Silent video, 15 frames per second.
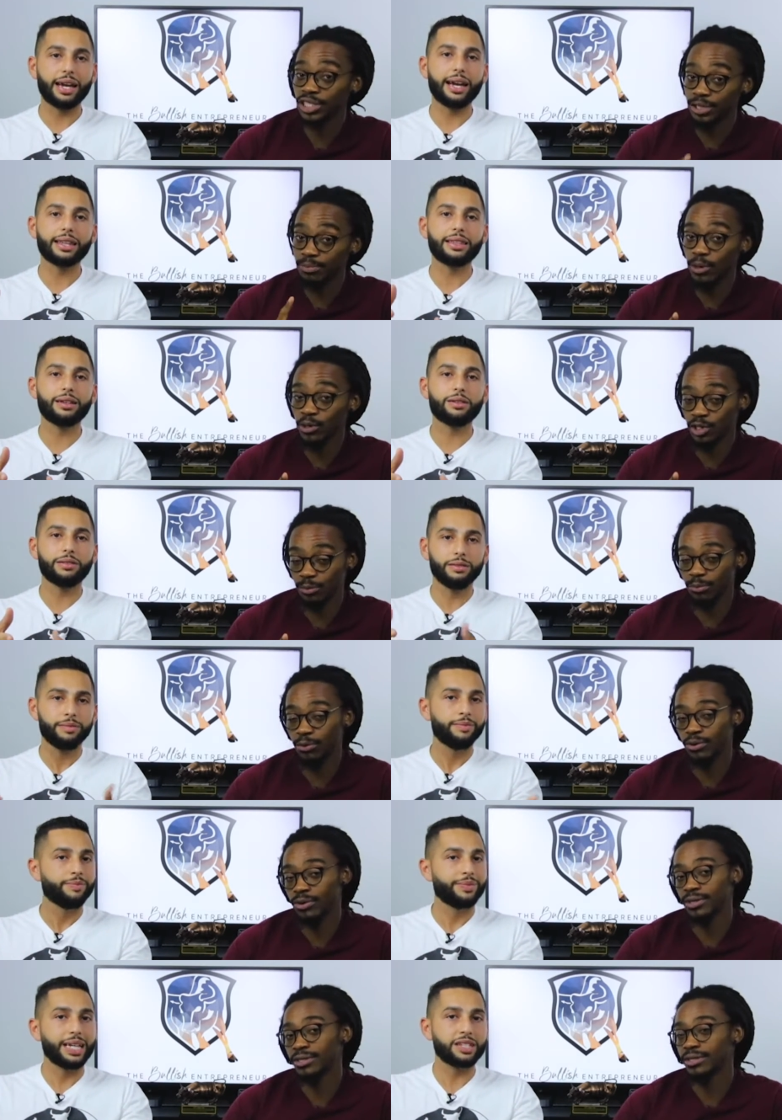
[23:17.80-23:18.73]
Speaker 1: Which is most
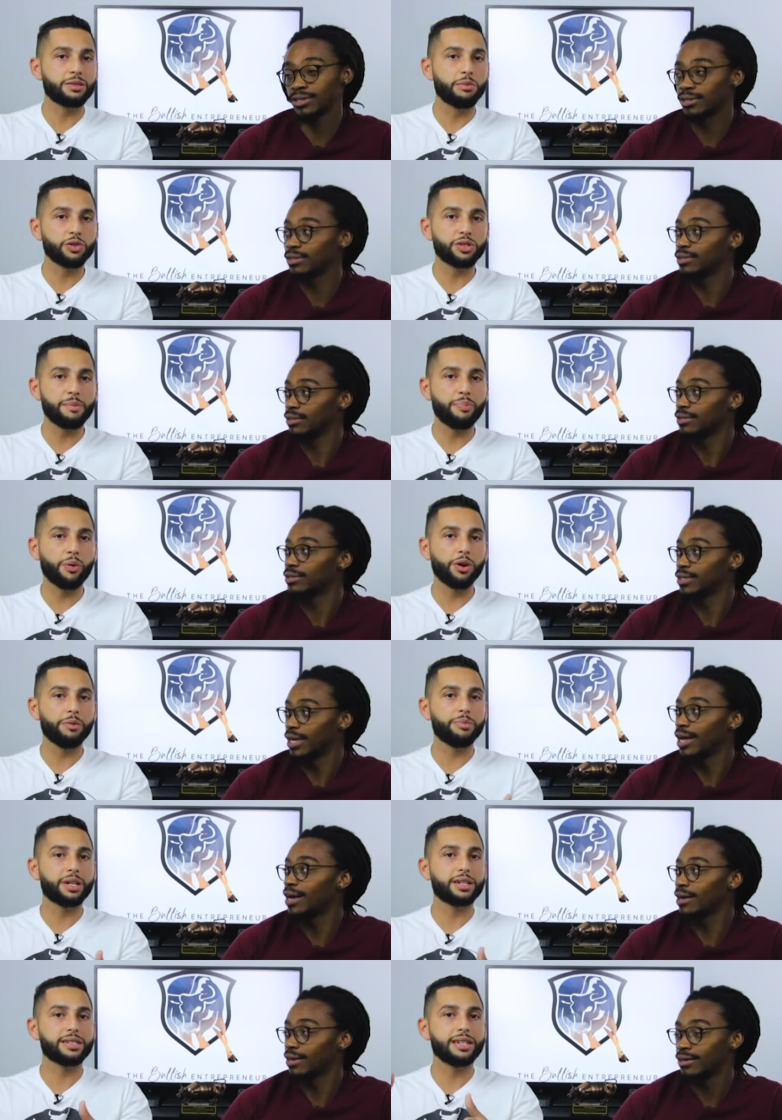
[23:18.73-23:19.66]
important. That's the most
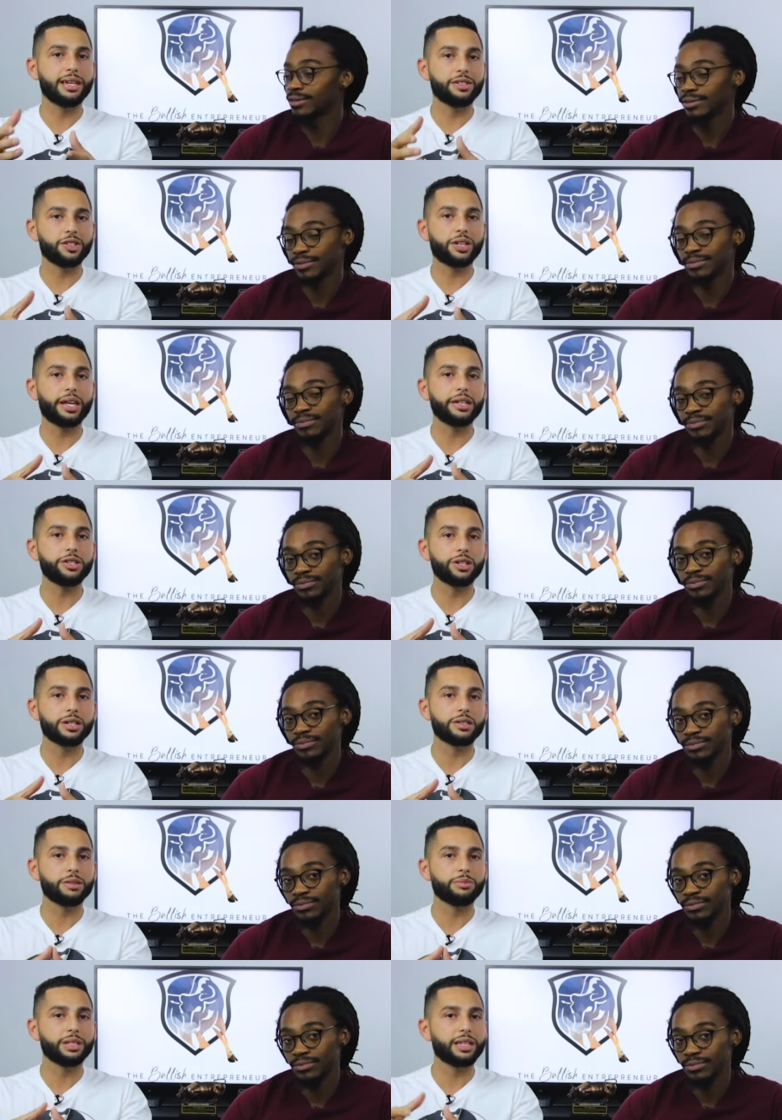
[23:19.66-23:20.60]
important yeah. because the
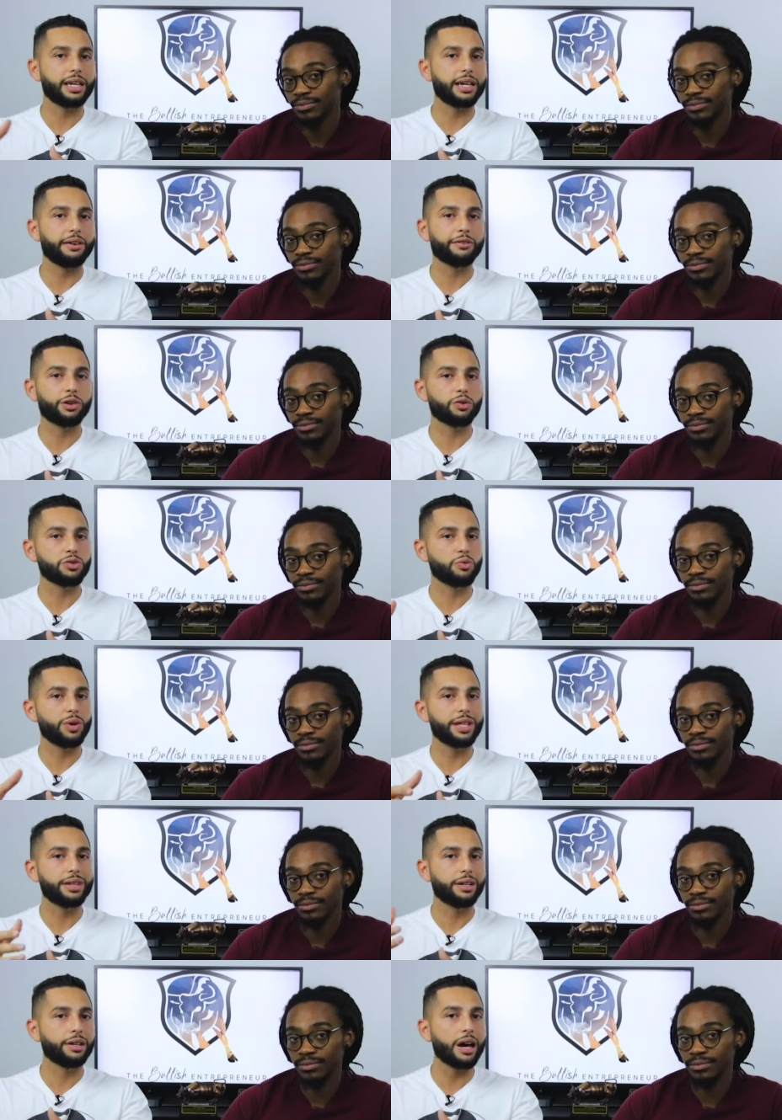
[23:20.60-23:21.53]
education is something that never goes
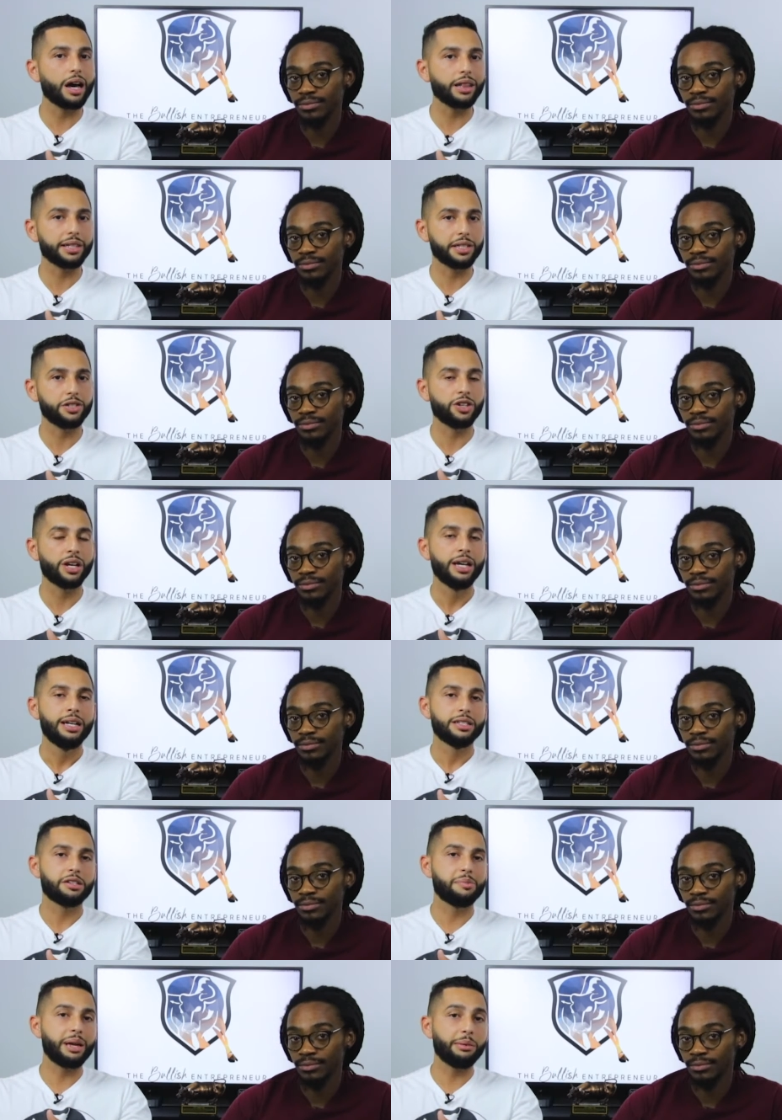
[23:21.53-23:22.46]
away. The knowledge
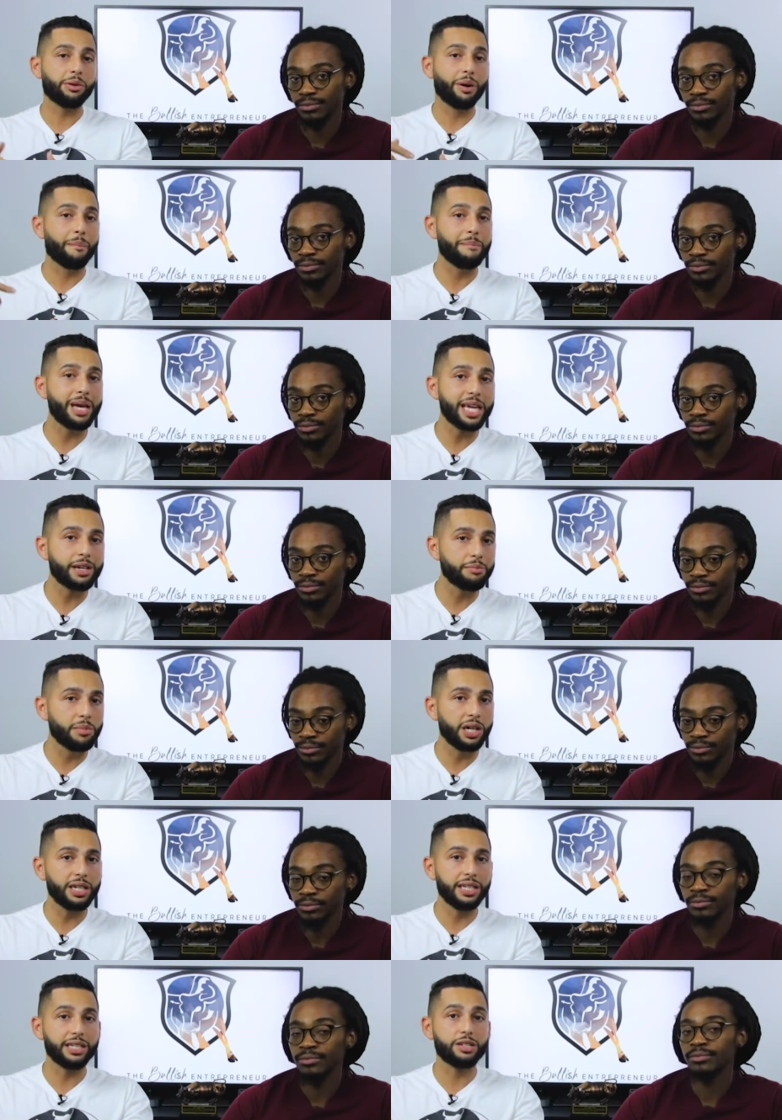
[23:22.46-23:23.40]
to be able to make
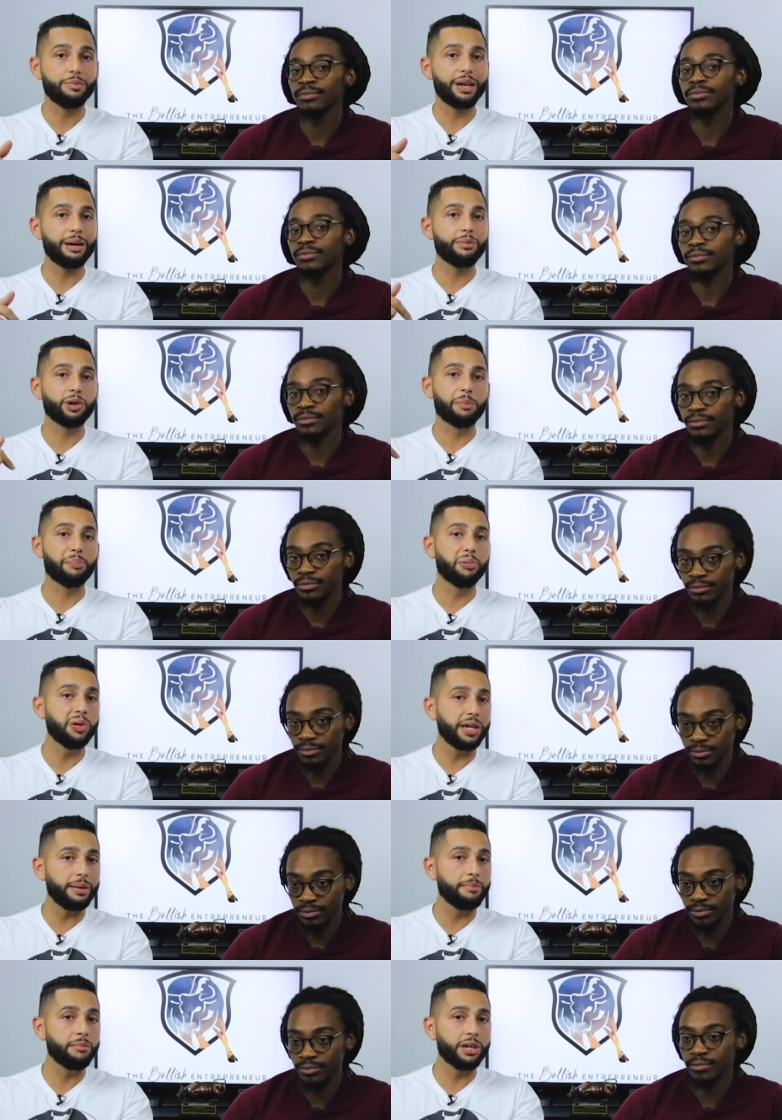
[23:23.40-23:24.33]
money, to be able to
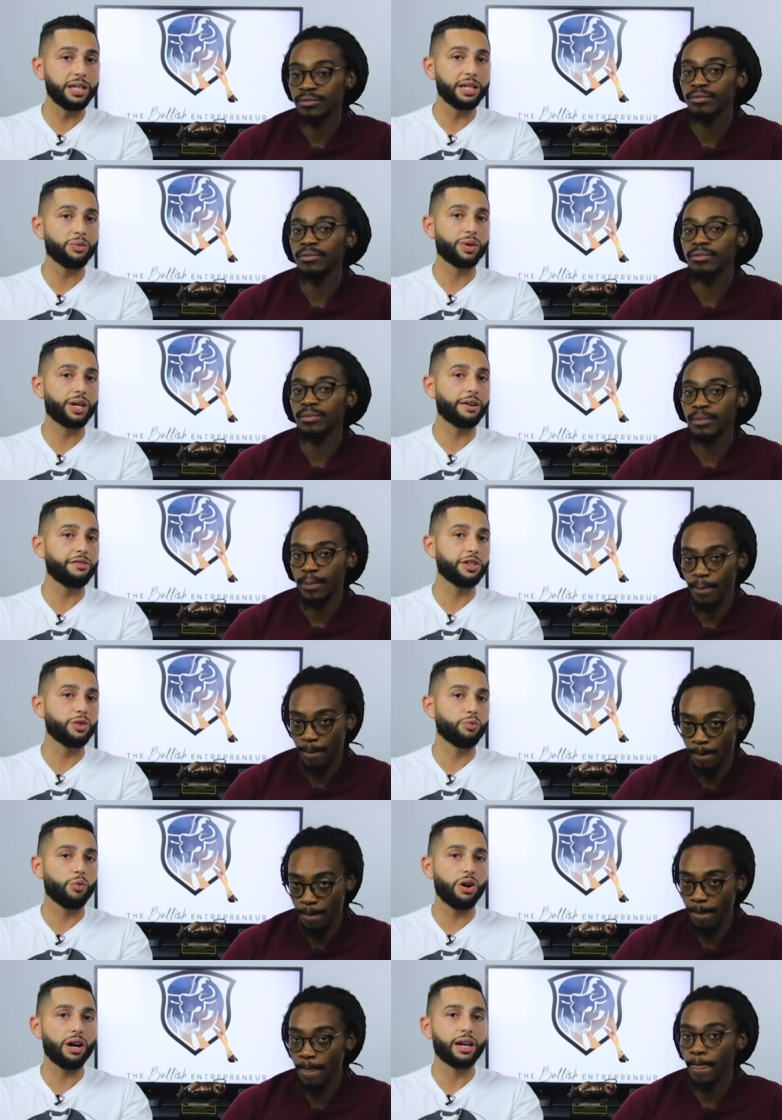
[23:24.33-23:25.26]
print money whenever
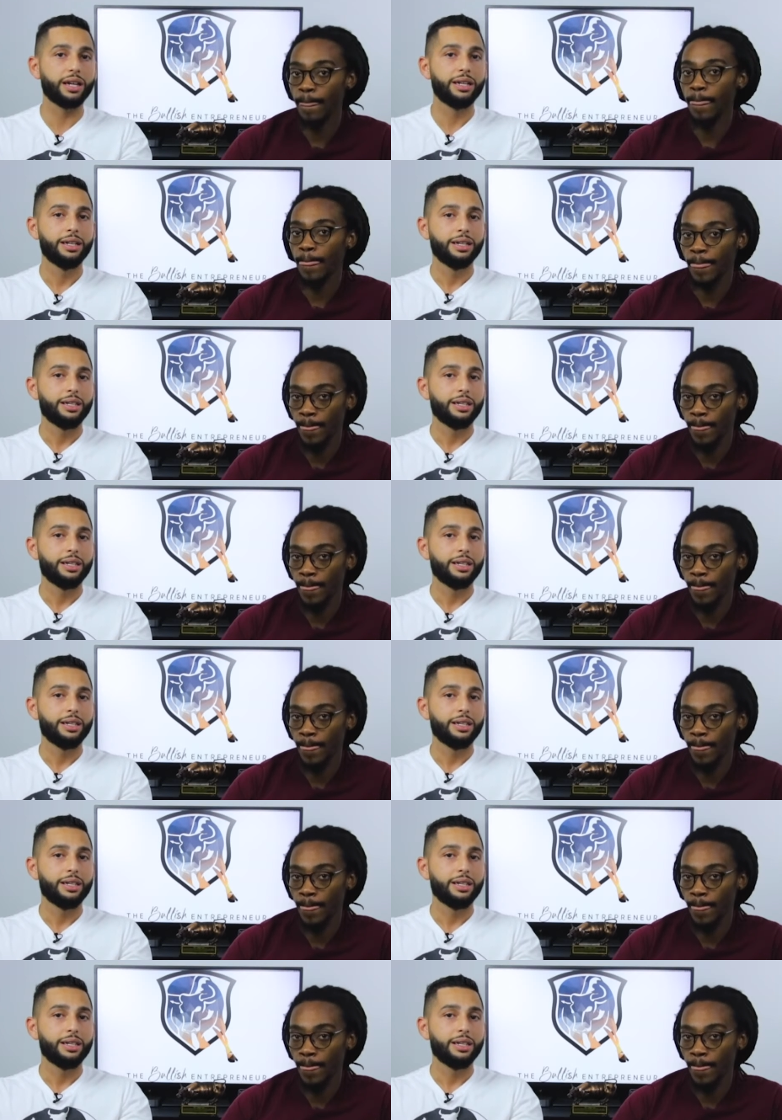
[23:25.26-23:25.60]
you want.